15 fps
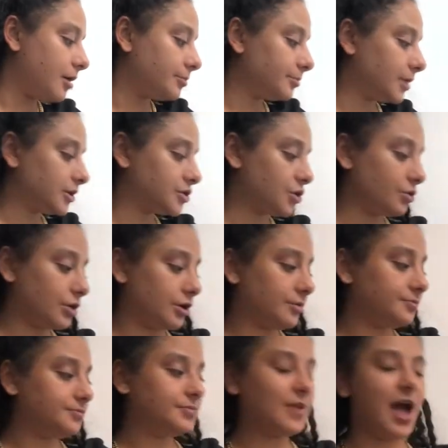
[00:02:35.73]
A toner,
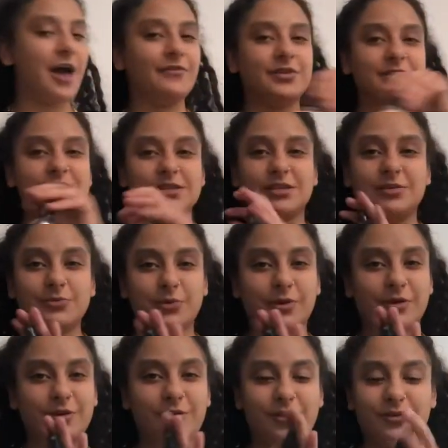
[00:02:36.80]
obviously we're gonna
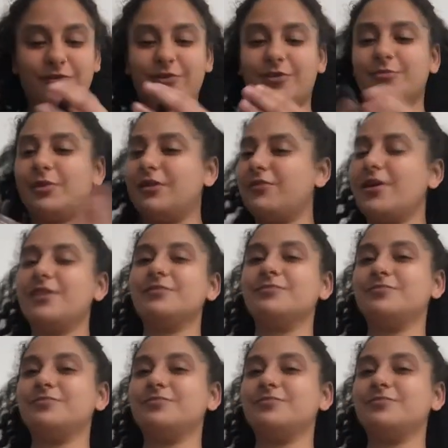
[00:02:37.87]
go for, matter of fact,